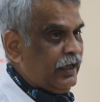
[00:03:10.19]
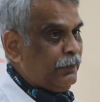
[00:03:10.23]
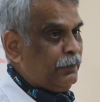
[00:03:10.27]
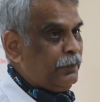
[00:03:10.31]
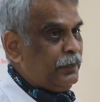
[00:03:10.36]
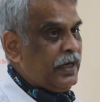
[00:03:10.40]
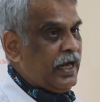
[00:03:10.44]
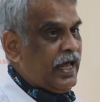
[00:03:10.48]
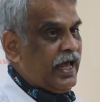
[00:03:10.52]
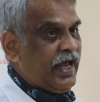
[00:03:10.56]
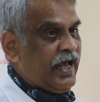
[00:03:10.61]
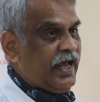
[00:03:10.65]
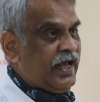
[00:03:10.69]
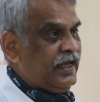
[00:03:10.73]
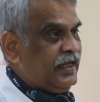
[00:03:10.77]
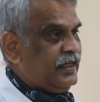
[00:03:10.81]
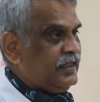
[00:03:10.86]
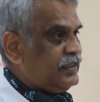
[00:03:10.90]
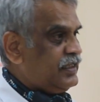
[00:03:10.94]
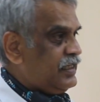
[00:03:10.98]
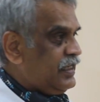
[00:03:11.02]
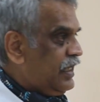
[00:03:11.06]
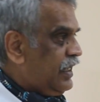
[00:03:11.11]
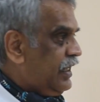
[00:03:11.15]
A
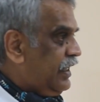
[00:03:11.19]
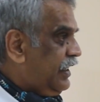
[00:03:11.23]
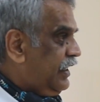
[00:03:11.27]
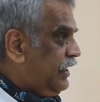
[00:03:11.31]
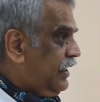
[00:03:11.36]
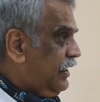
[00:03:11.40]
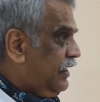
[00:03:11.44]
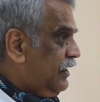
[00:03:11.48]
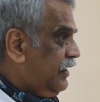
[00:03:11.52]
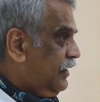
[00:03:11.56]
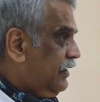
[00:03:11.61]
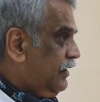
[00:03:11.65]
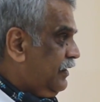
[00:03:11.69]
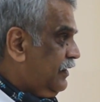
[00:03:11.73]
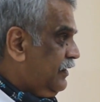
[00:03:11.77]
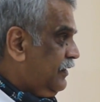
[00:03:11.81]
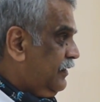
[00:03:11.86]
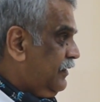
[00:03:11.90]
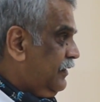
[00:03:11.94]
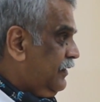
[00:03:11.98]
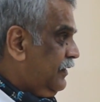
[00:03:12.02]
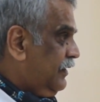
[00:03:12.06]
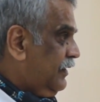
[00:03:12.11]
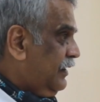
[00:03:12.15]
blank slide.
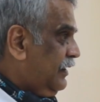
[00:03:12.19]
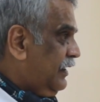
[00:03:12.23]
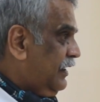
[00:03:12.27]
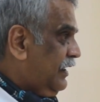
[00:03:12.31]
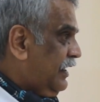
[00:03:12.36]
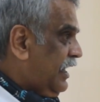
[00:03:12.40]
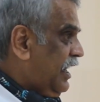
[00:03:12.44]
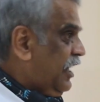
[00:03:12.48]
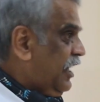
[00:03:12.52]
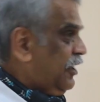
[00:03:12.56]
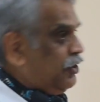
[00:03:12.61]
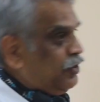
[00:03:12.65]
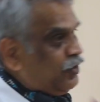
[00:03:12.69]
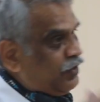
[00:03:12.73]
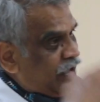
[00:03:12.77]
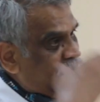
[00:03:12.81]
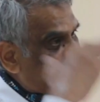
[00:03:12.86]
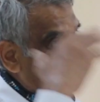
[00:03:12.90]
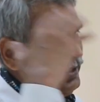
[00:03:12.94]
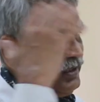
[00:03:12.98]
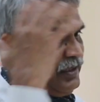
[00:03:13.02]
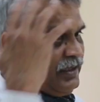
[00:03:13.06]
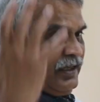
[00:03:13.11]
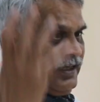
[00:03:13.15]
And you
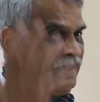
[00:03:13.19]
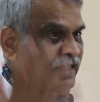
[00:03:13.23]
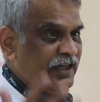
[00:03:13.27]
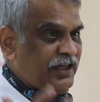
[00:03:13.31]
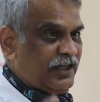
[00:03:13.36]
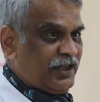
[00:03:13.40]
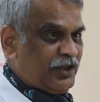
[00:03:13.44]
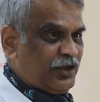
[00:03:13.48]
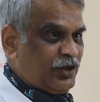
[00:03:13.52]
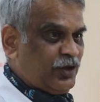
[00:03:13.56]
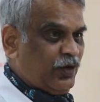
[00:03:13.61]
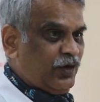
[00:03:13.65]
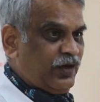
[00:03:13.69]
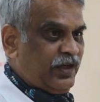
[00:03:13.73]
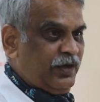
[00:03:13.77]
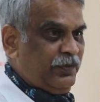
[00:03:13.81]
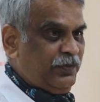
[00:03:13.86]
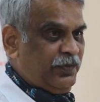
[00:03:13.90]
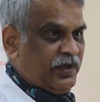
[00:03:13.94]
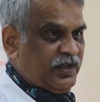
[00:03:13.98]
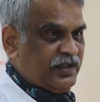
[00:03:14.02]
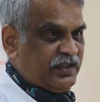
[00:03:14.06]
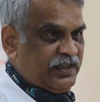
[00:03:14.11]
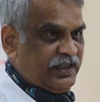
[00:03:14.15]
write a story
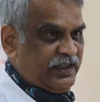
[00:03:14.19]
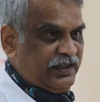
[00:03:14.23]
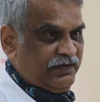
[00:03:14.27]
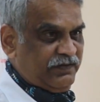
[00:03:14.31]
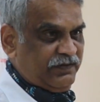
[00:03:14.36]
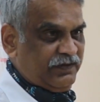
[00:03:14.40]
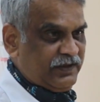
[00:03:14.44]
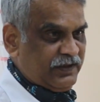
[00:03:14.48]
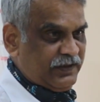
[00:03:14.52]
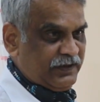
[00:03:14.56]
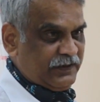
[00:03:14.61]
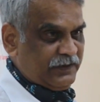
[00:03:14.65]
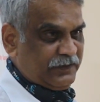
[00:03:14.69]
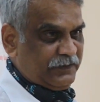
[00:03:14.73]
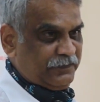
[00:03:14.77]
per scene.